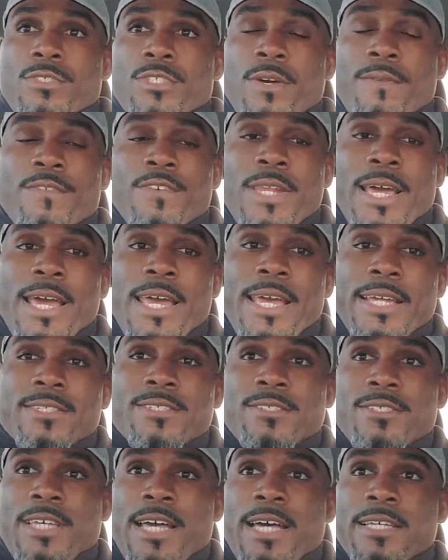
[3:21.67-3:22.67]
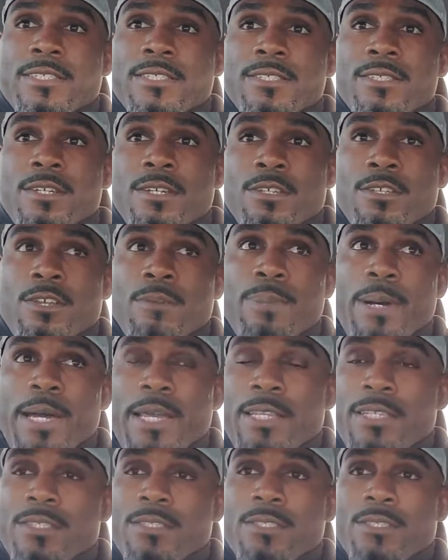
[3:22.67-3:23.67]
So if you're not exercising, your
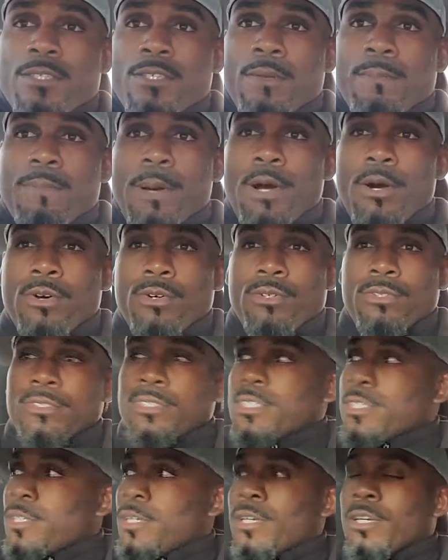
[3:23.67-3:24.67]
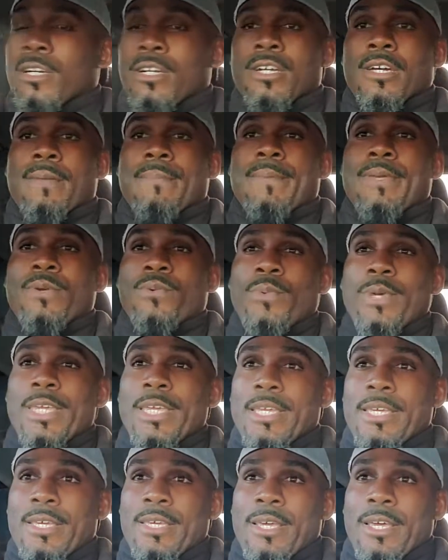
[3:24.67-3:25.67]
body's, your bones are going to be weak